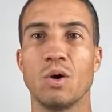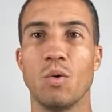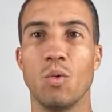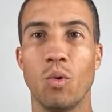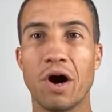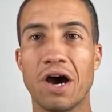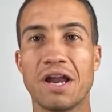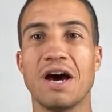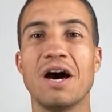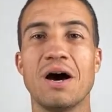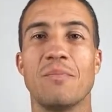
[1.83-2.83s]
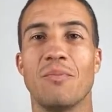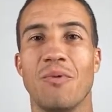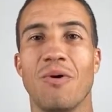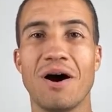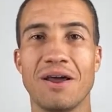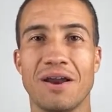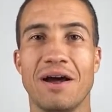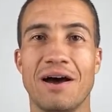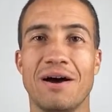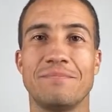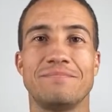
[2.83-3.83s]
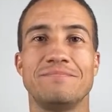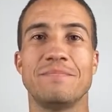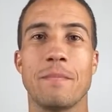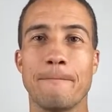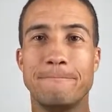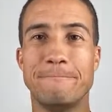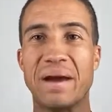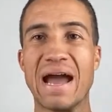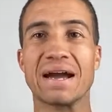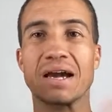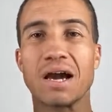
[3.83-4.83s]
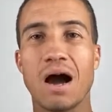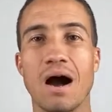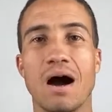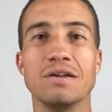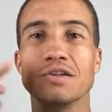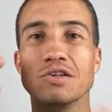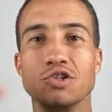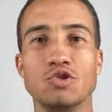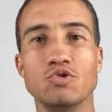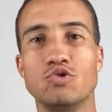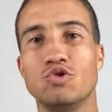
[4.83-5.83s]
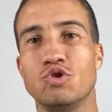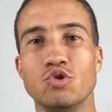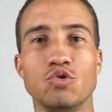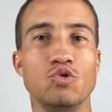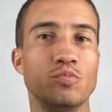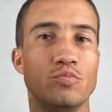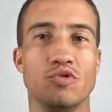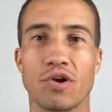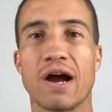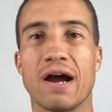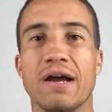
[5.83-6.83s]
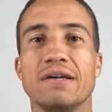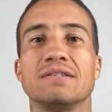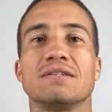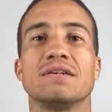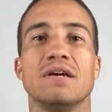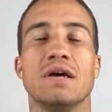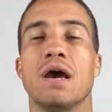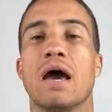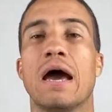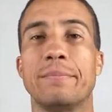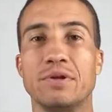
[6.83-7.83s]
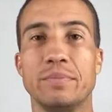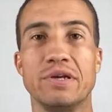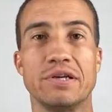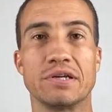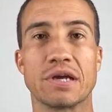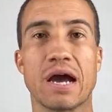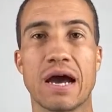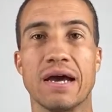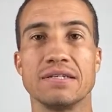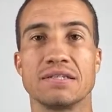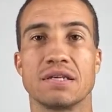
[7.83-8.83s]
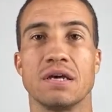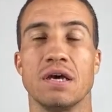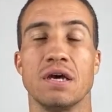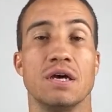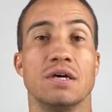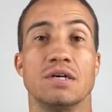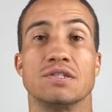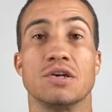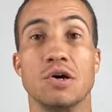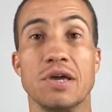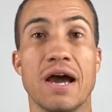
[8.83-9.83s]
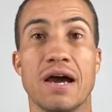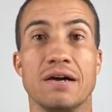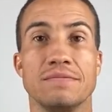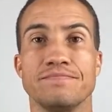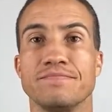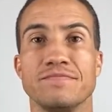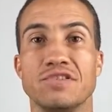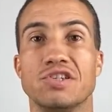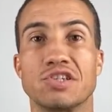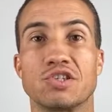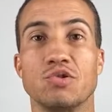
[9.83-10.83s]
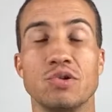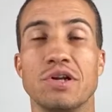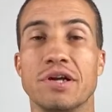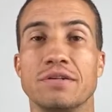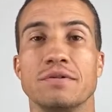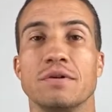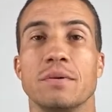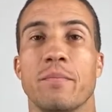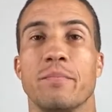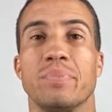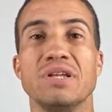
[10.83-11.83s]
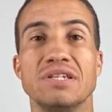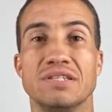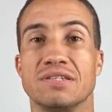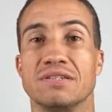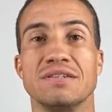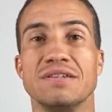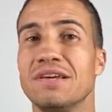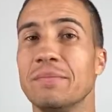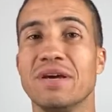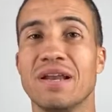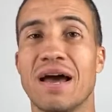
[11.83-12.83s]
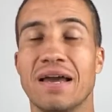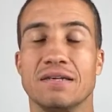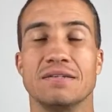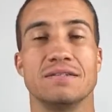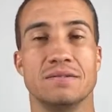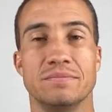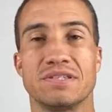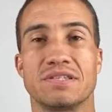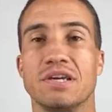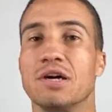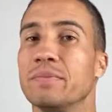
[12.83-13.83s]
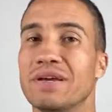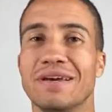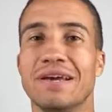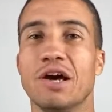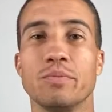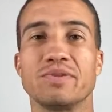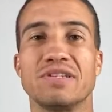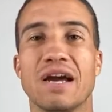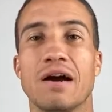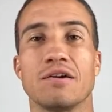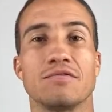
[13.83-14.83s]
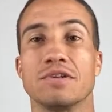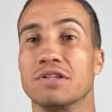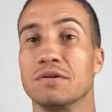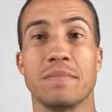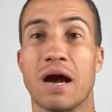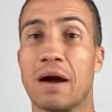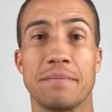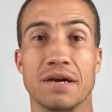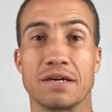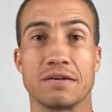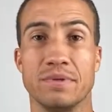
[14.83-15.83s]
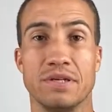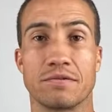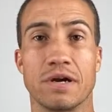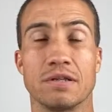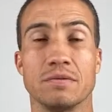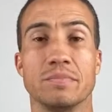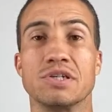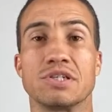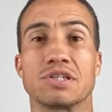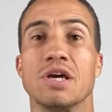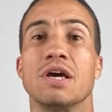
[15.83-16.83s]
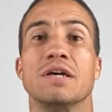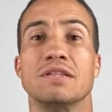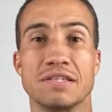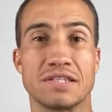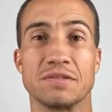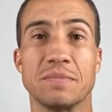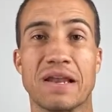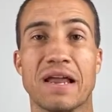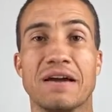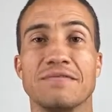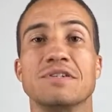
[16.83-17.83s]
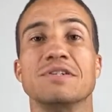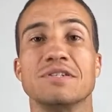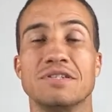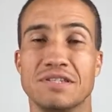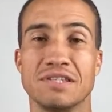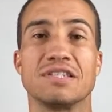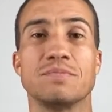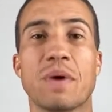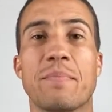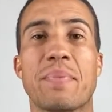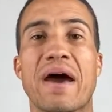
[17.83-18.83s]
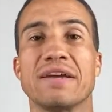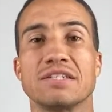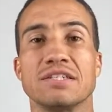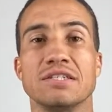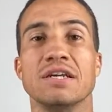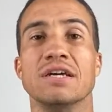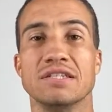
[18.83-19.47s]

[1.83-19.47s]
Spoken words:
What up? What up? Back on the YouTube grind. Happy to be here, guys. So, yeah, if you're just tuning in, please give me a like, give me a sub. It helps the algorithm. I'm not going to beat around the bush. This is my livelihood. This is my passion.